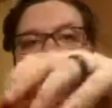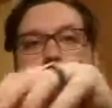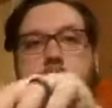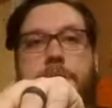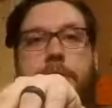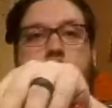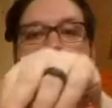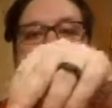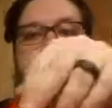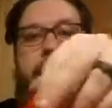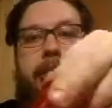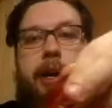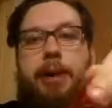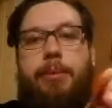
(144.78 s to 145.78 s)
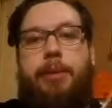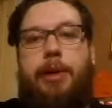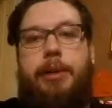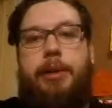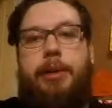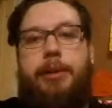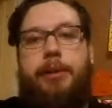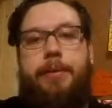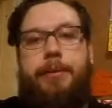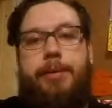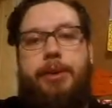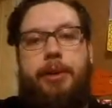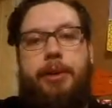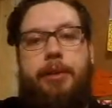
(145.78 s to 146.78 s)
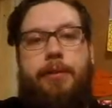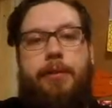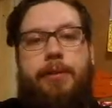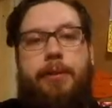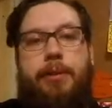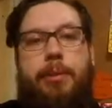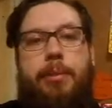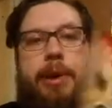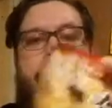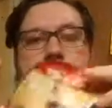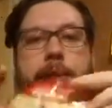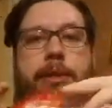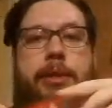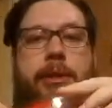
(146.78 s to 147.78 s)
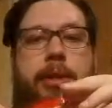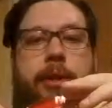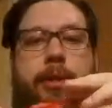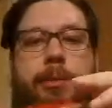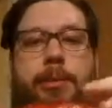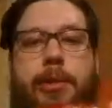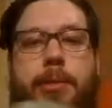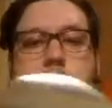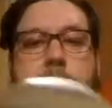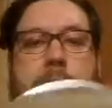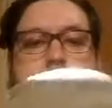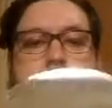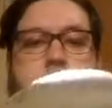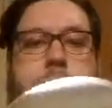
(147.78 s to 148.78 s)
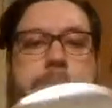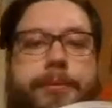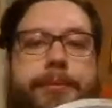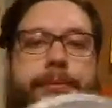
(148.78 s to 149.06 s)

steeping in hot water for about three minutes